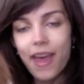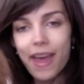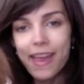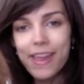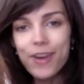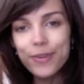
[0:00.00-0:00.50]

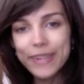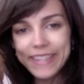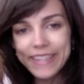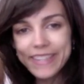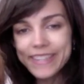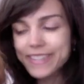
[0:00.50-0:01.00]
Hello
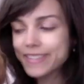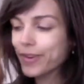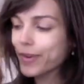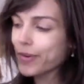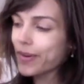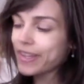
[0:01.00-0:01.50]
readers,
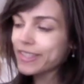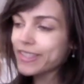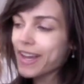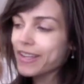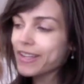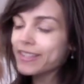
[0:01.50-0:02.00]
so I
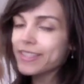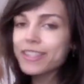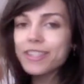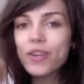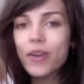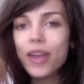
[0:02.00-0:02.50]
decided to
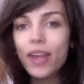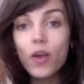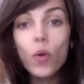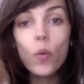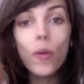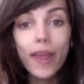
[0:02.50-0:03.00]
do a
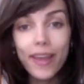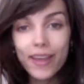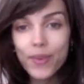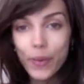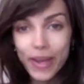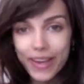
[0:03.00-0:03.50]
quick,
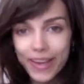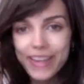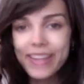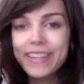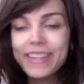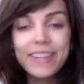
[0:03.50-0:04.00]

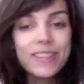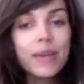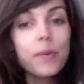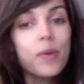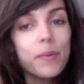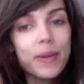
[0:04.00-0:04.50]
this
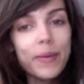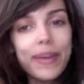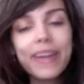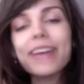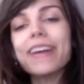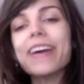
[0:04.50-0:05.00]
time it will be
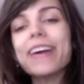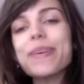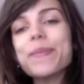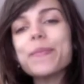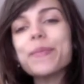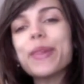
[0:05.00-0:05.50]
quick,
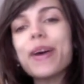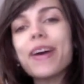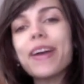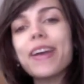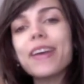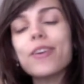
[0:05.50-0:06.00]

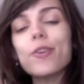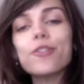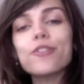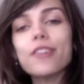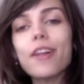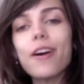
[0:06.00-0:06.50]

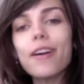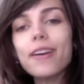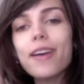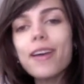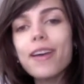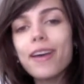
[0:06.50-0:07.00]
vlog
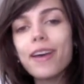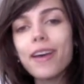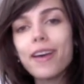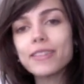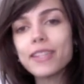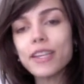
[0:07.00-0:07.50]

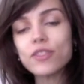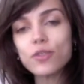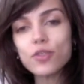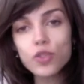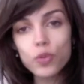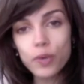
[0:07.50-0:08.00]
to answer
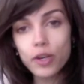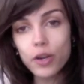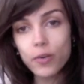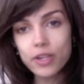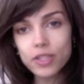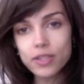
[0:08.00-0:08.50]
two reader
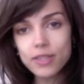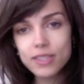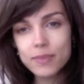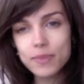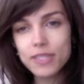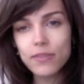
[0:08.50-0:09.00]
questions
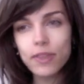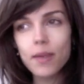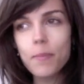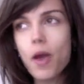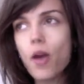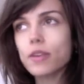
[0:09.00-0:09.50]
specifically
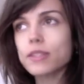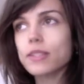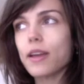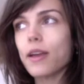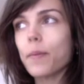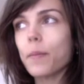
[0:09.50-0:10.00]
about
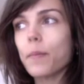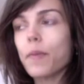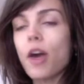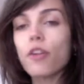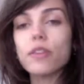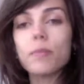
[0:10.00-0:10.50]

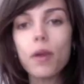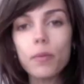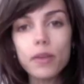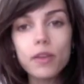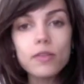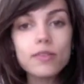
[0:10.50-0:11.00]
healthy
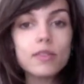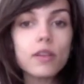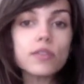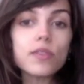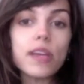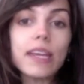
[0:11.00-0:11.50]
barbecues and
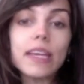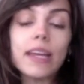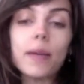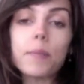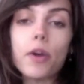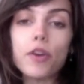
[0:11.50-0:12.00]
also eating
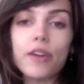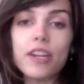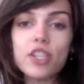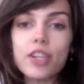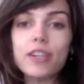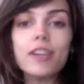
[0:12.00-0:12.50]
in
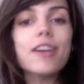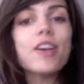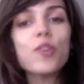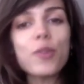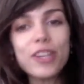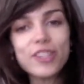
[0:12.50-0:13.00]
moderation.
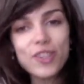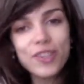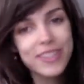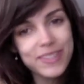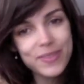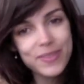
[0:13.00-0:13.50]
Rachel,
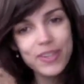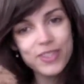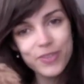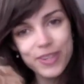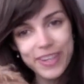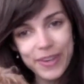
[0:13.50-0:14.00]
this one's
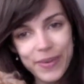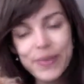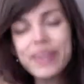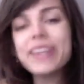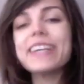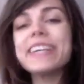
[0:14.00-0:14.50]
for you.
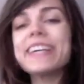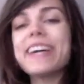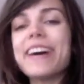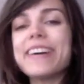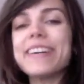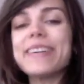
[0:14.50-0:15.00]

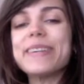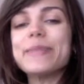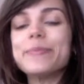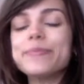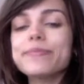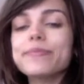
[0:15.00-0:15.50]
I